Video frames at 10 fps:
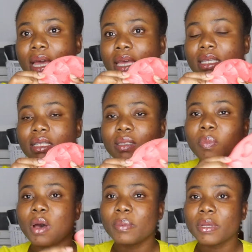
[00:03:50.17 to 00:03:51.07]
I can
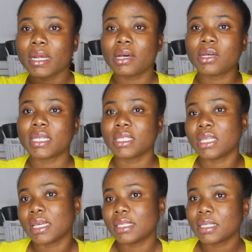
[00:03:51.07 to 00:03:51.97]
just pop it out and
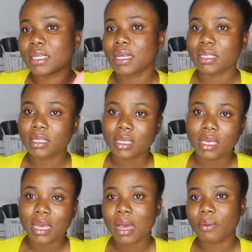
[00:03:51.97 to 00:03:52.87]
test it and
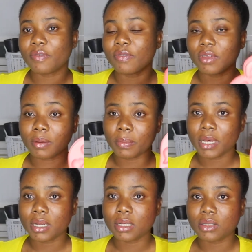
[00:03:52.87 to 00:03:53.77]
see how I feel
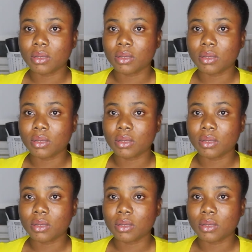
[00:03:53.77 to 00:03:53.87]
about it.